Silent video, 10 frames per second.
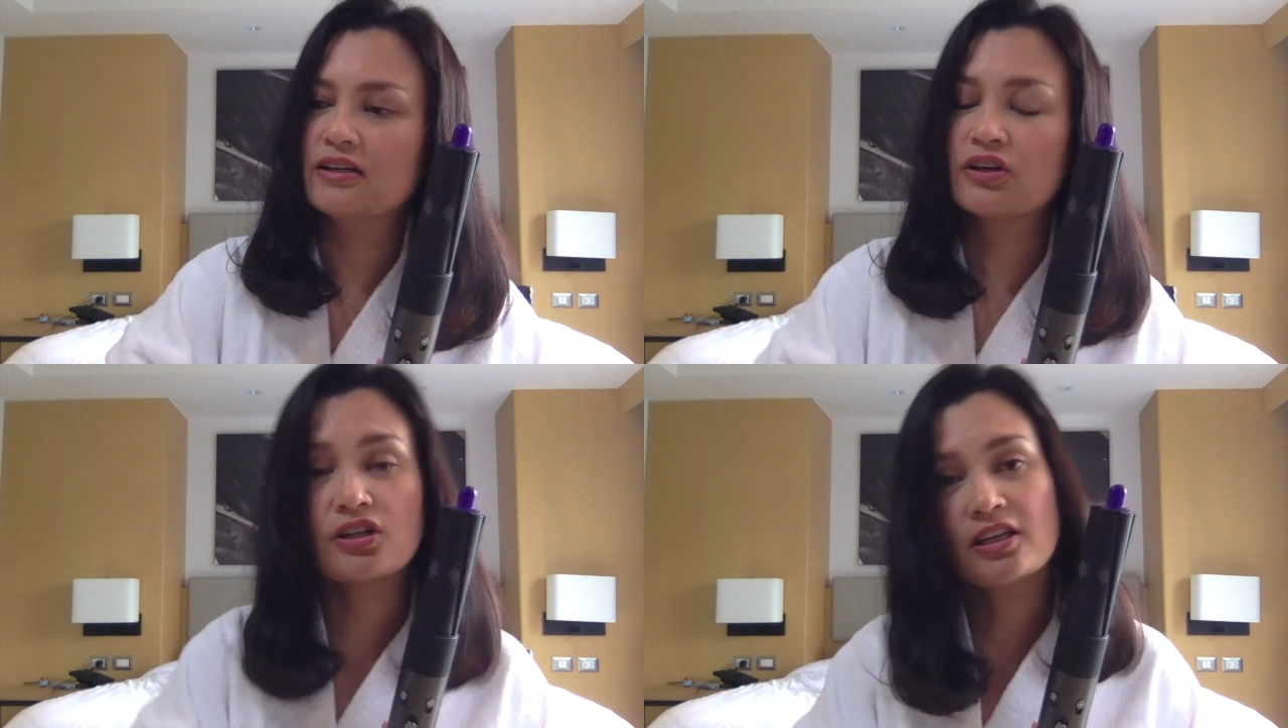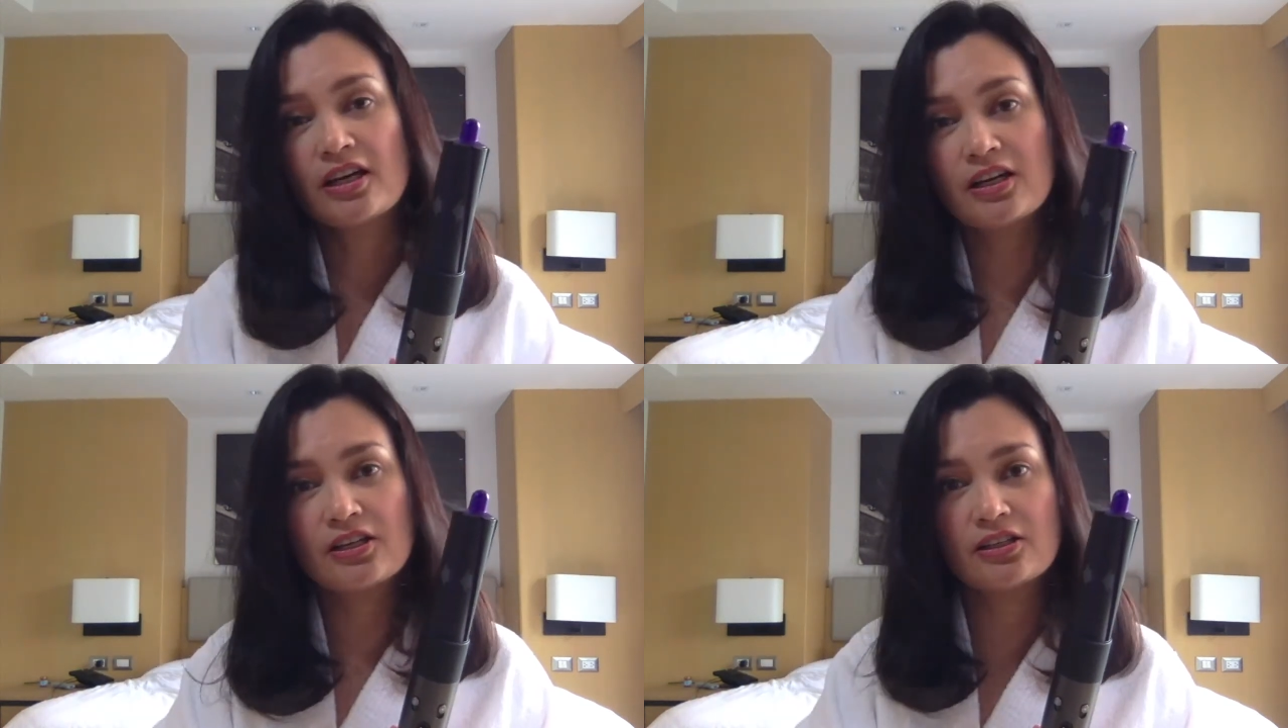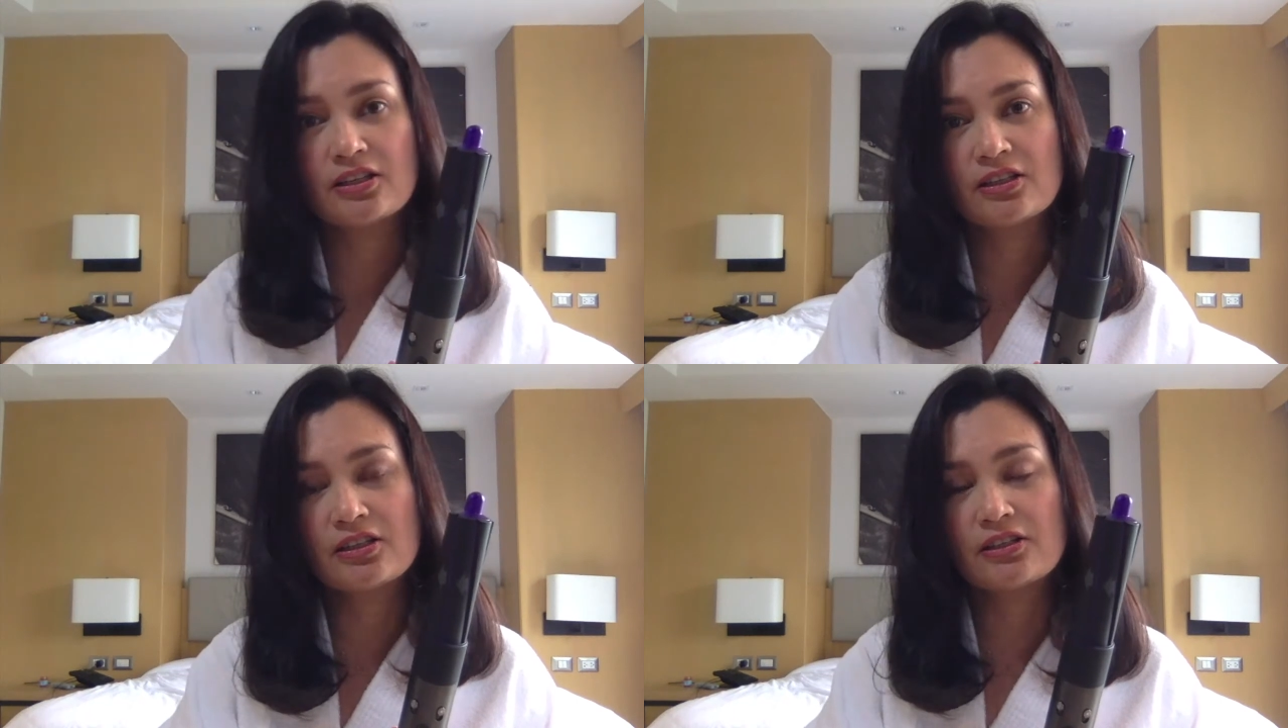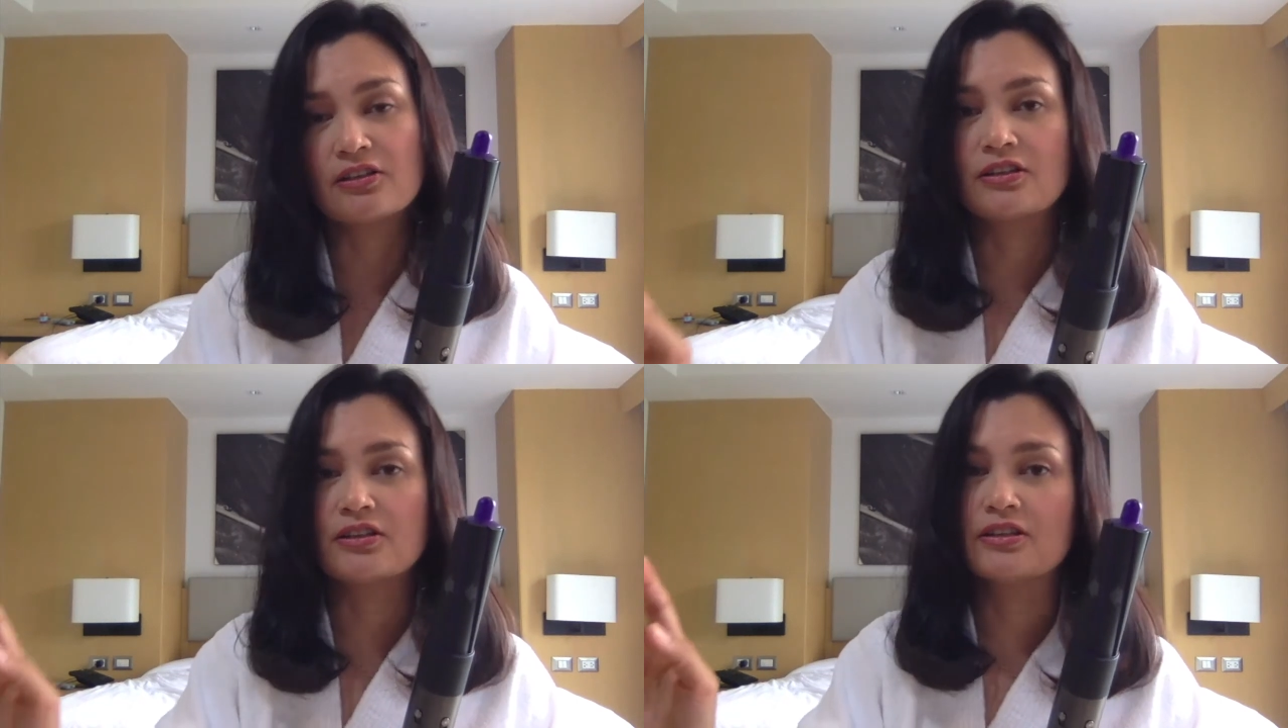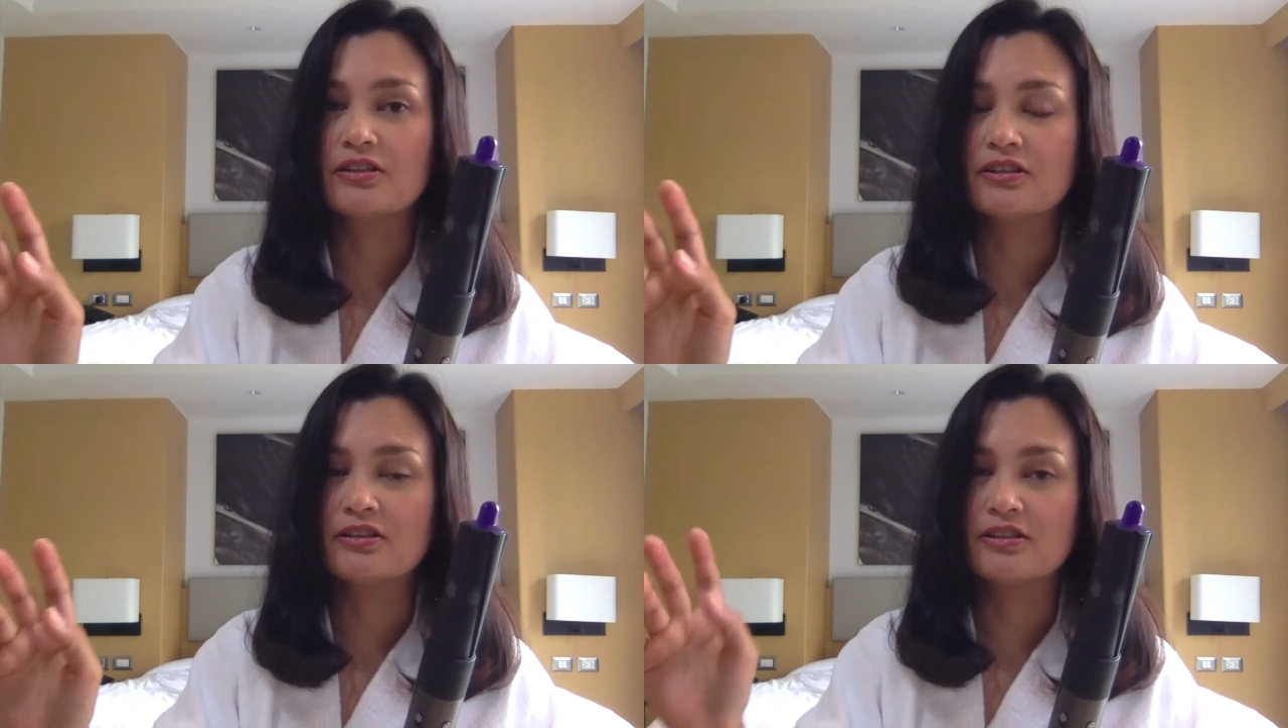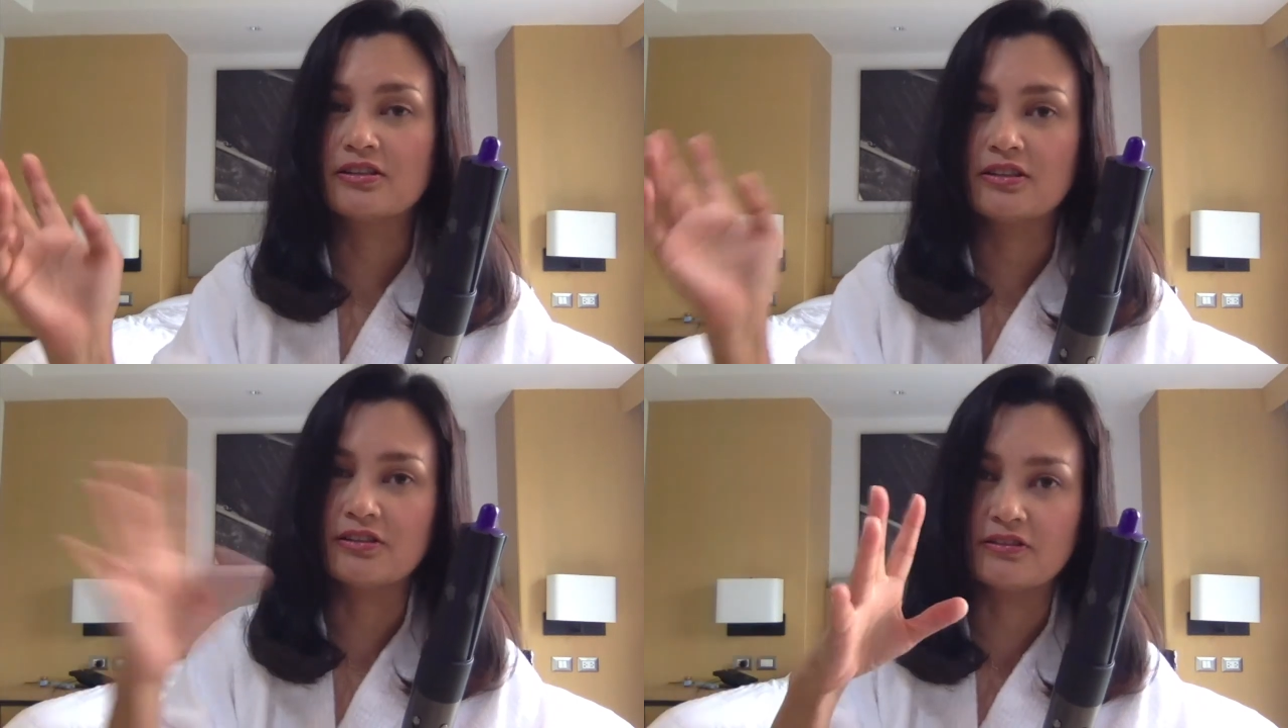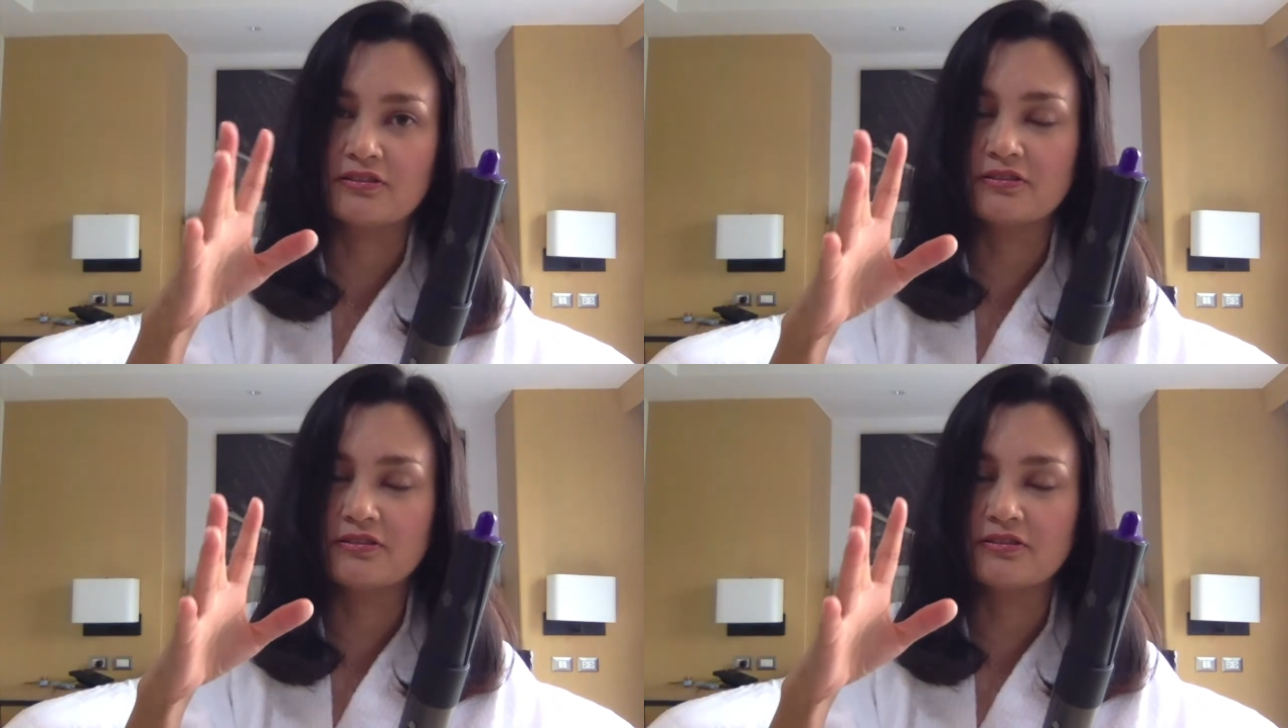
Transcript: curling iron or, you know,